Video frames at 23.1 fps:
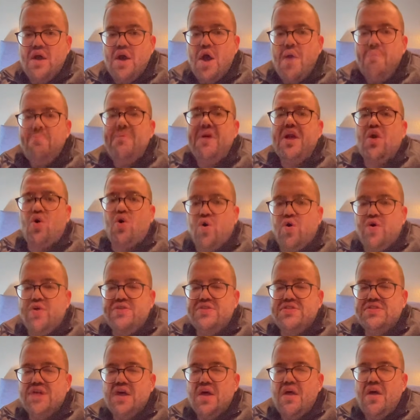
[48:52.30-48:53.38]

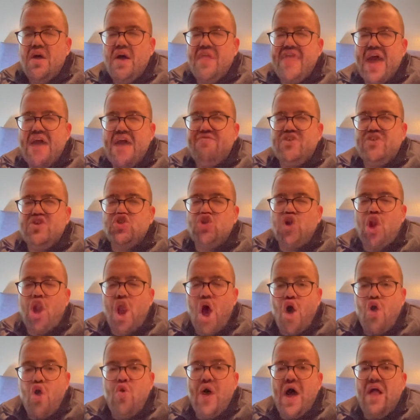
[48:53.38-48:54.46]
because they have this
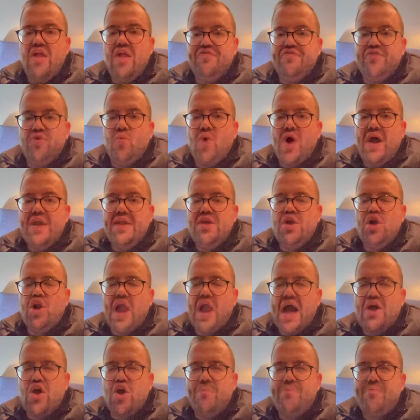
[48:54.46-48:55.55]
low alpha-1
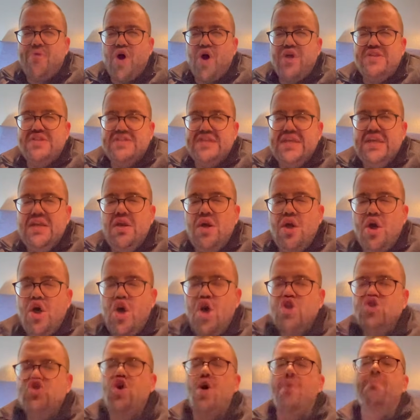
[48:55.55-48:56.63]
glycoprotein,
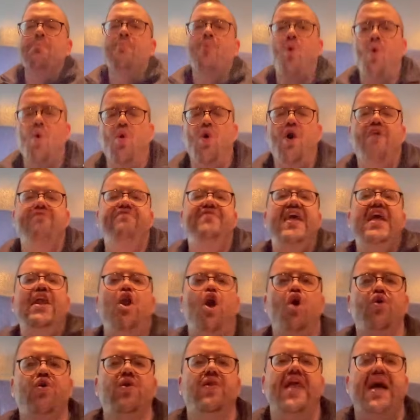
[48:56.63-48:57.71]
so more of their
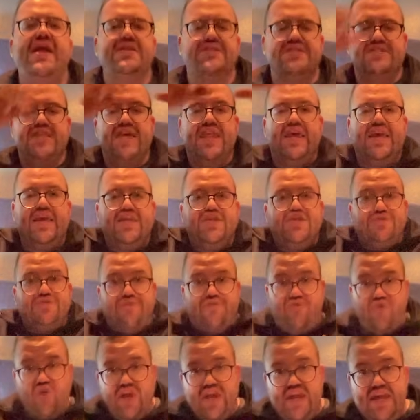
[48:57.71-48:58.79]
local anesthetic is
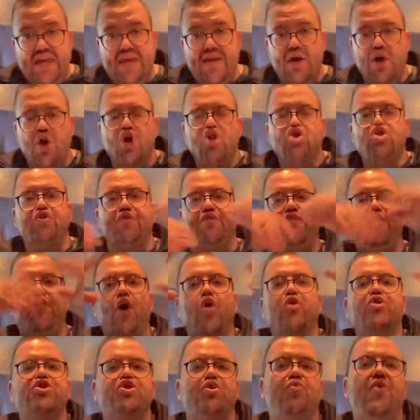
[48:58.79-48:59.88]
free to
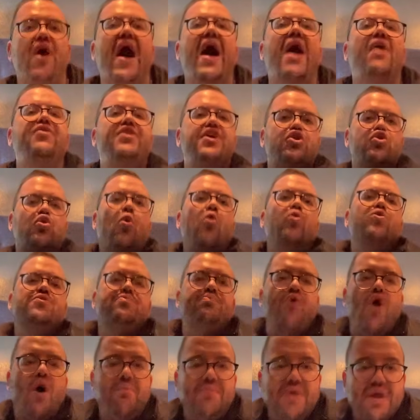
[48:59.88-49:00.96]
float around and cause
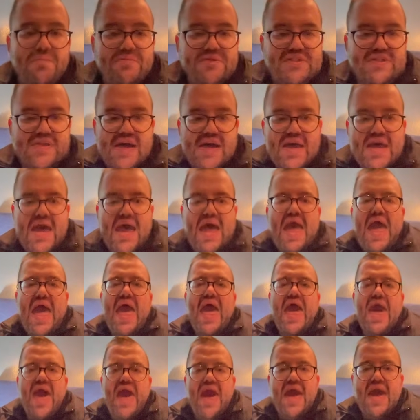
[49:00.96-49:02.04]
problems,
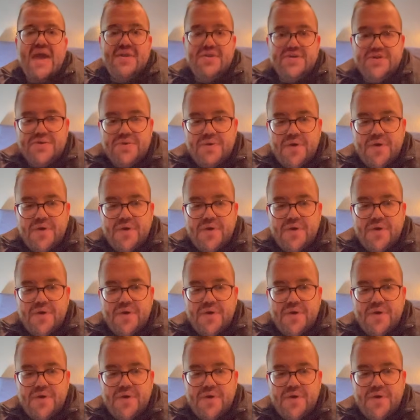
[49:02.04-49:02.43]
and